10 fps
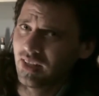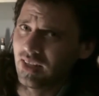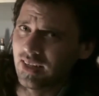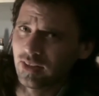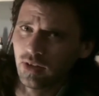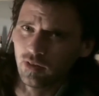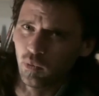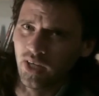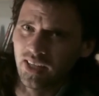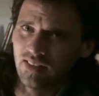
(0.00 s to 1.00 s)
are not
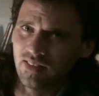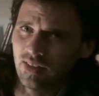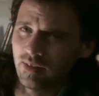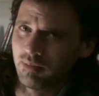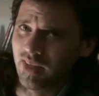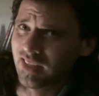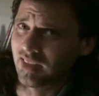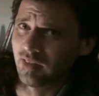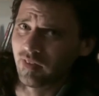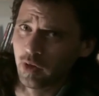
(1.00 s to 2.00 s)
wise in
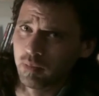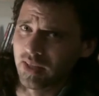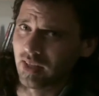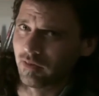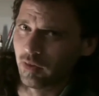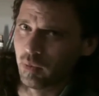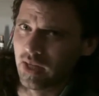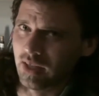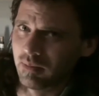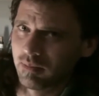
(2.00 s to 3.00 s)
any real meaningful
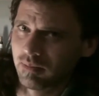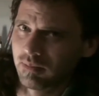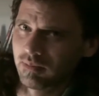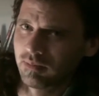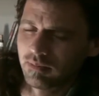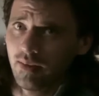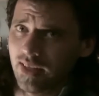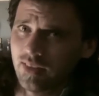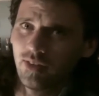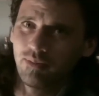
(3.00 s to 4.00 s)
way.
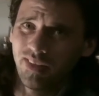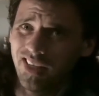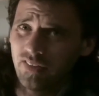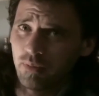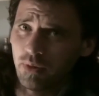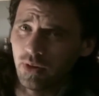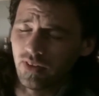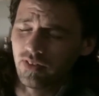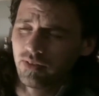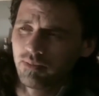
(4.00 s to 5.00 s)
And he has a
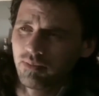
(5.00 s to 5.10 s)
point.